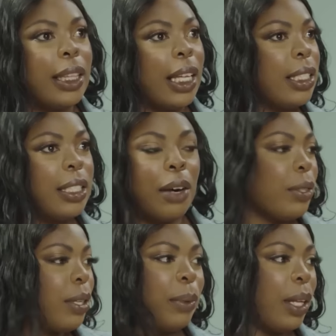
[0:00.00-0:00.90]
That's
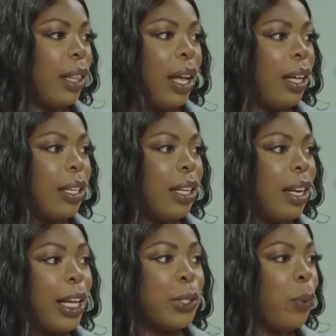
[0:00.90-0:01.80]
never something that,
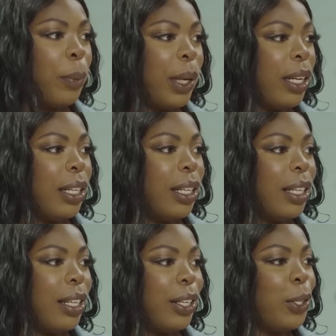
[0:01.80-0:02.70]
as a woman,
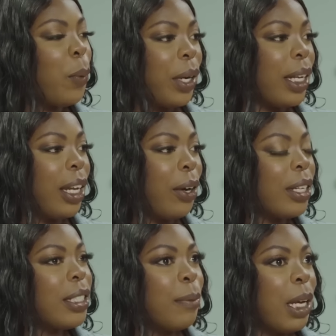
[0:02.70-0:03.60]
you want to hear,
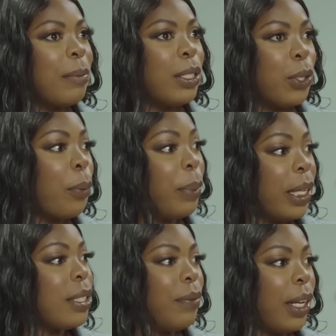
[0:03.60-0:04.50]
because sometimes it's your
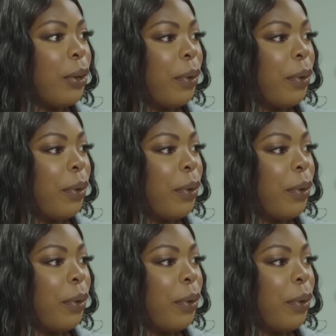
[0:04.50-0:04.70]
biggest fear,